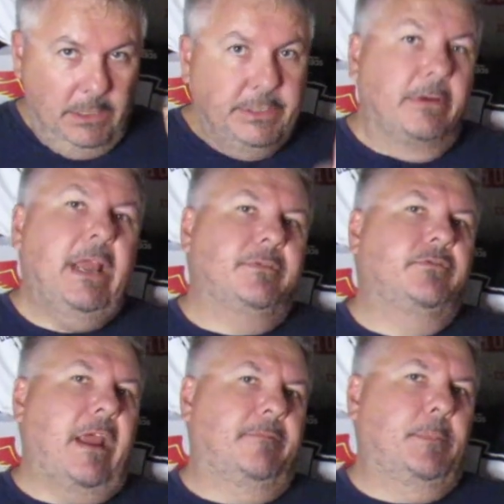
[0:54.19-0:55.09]
don't have a
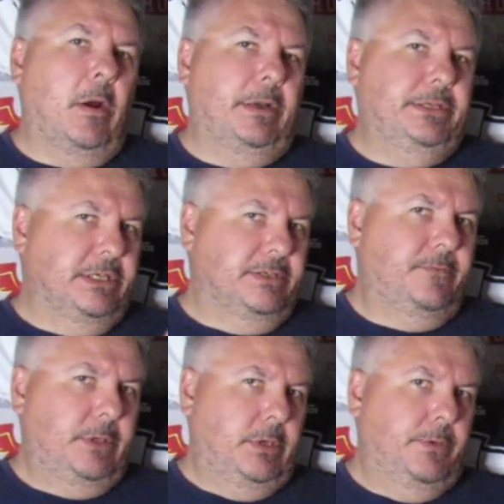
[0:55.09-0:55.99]
draft party just
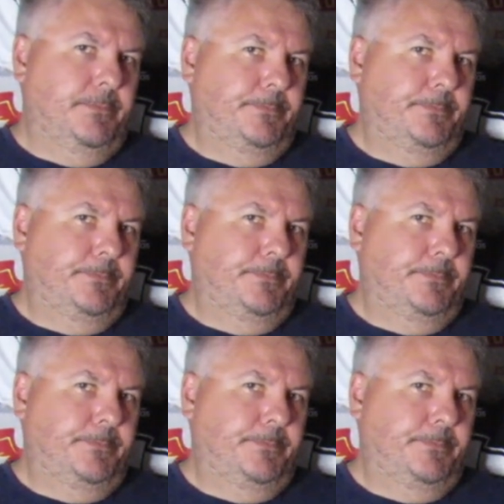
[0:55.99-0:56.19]
for you.